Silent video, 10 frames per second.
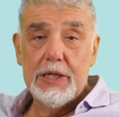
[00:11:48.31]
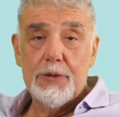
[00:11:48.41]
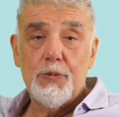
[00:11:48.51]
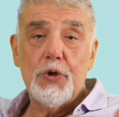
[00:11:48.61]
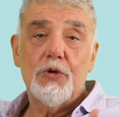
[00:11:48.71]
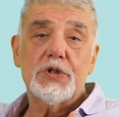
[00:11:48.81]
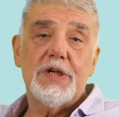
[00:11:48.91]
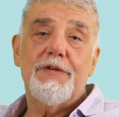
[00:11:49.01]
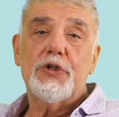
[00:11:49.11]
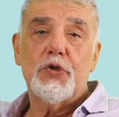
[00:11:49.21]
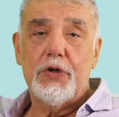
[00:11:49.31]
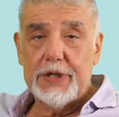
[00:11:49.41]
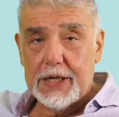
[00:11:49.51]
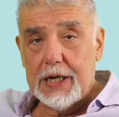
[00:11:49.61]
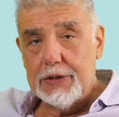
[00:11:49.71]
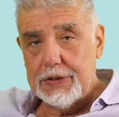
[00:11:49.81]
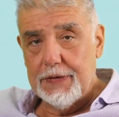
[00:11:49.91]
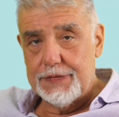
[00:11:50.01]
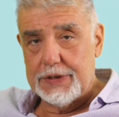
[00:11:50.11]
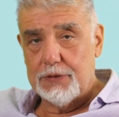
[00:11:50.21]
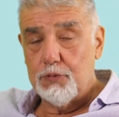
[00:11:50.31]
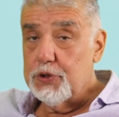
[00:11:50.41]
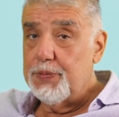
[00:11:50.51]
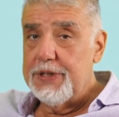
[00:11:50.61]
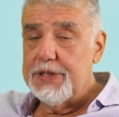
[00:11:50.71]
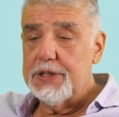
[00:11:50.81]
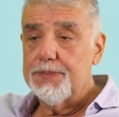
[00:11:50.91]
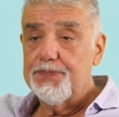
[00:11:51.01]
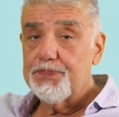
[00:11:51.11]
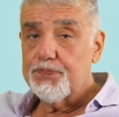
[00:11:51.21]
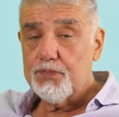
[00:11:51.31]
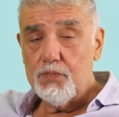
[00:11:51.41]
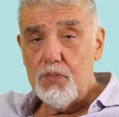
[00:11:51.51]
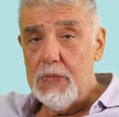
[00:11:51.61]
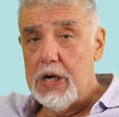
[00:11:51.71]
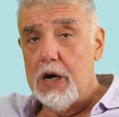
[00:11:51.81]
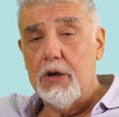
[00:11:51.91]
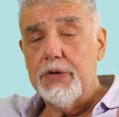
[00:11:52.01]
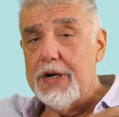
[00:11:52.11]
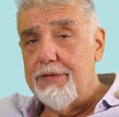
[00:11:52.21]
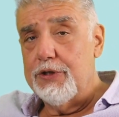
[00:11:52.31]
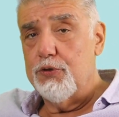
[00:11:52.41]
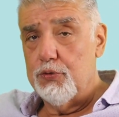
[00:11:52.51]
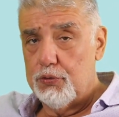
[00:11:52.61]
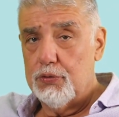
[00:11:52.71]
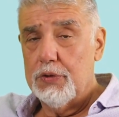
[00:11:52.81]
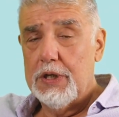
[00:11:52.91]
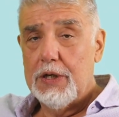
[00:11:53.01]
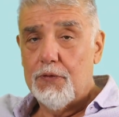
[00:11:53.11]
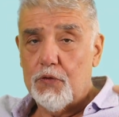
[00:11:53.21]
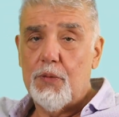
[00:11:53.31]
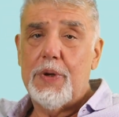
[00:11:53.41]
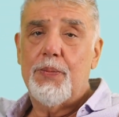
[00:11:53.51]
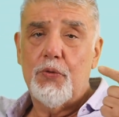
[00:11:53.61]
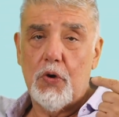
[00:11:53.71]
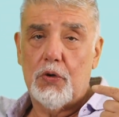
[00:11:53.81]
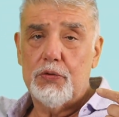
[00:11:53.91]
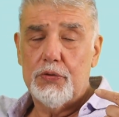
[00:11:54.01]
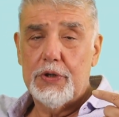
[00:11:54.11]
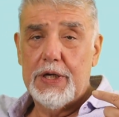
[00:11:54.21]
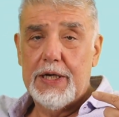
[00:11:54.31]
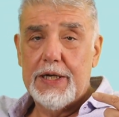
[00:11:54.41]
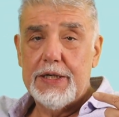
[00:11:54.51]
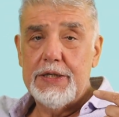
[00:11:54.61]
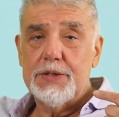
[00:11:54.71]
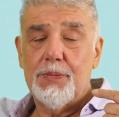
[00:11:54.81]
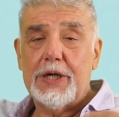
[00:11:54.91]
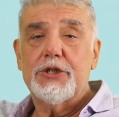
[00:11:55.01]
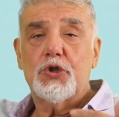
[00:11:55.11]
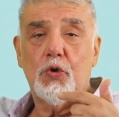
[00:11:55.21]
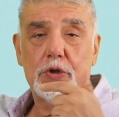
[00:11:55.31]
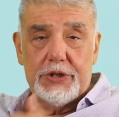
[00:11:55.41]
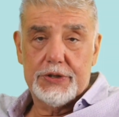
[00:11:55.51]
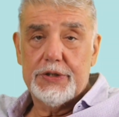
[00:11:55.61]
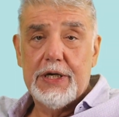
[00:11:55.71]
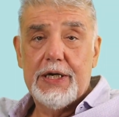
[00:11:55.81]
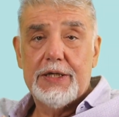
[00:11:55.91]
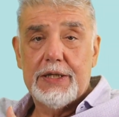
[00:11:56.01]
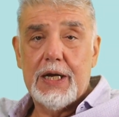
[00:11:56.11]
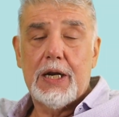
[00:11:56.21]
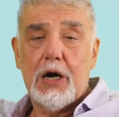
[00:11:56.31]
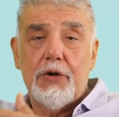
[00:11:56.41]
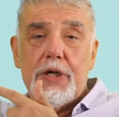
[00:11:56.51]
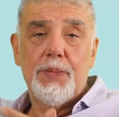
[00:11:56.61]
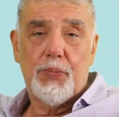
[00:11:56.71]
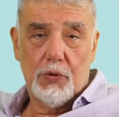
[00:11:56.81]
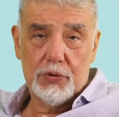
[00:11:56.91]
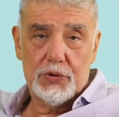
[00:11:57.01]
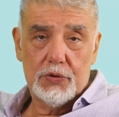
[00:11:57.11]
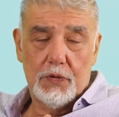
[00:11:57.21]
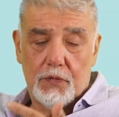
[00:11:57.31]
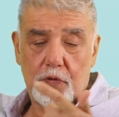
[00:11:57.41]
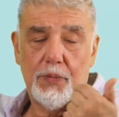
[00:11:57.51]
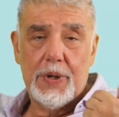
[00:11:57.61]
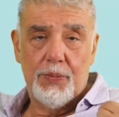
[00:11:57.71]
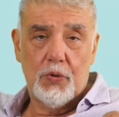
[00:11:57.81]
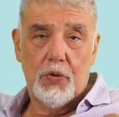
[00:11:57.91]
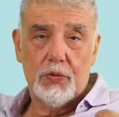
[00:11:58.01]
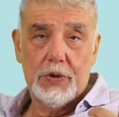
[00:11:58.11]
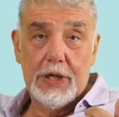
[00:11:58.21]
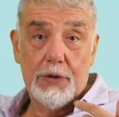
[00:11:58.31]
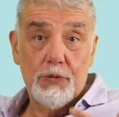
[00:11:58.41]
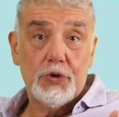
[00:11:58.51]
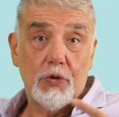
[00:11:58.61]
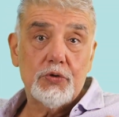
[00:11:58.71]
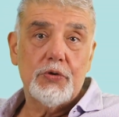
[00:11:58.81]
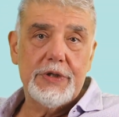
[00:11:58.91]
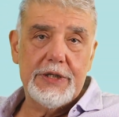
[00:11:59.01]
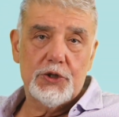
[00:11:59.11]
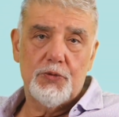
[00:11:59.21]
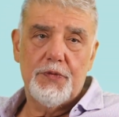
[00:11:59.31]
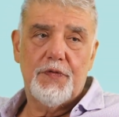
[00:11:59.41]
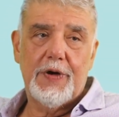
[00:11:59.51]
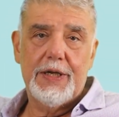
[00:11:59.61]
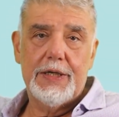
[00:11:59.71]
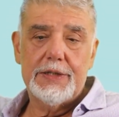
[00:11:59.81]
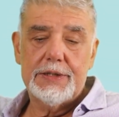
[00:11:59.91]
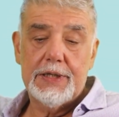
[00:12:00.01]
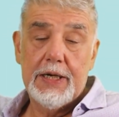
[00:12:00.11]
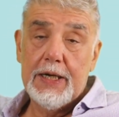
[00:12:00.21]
we also have a current account deficit, which means our revenues from abroad is much shorter than our imports from abroad, which also needs to be financed.